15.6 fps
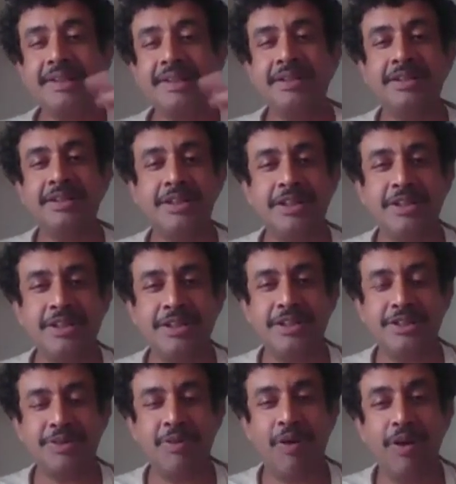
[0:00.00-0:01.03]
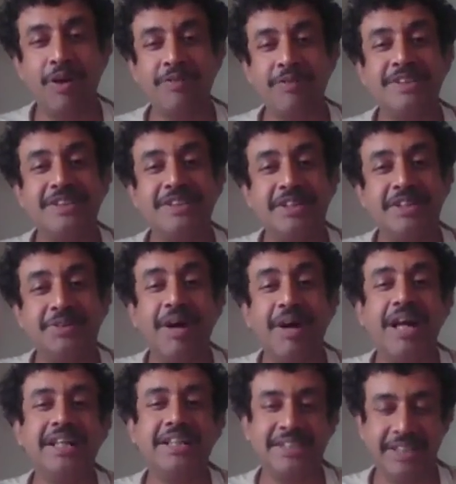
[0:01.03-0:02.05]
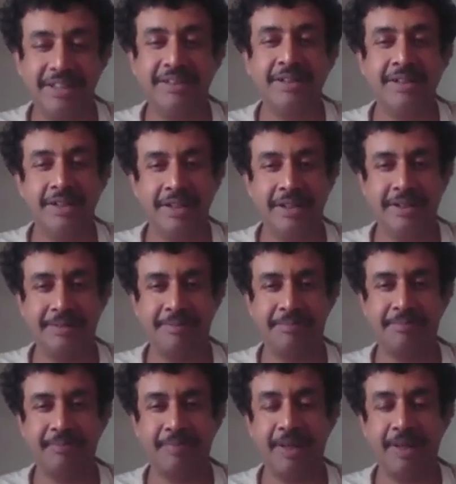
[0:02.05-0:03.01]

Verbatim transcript: uh, so always the duality um,